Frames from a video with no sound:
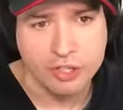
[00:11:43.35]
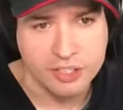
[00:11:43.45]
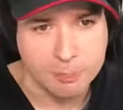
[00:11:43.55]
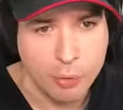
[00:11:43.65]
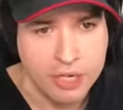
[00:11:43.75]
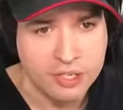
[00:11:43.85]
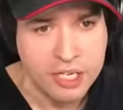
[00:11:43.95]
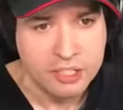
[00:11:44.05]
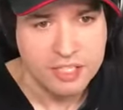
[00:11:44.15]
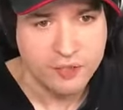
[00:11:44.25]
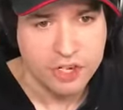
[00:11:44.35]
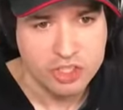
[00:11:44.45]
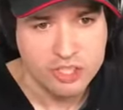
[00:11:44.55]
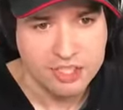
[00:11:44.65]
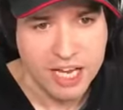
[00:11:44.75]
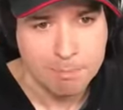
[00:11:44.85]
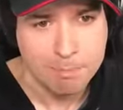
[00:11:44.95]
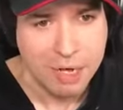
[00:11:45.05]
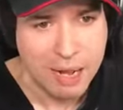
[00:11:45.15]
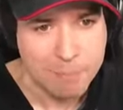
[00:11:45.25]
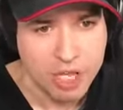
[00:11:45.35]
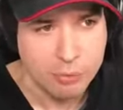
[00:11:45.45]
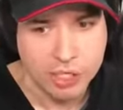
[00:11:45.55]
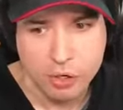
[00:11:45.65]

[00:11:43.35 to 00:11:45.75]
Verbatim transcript: at this point. Let's finish this Titan pop. There we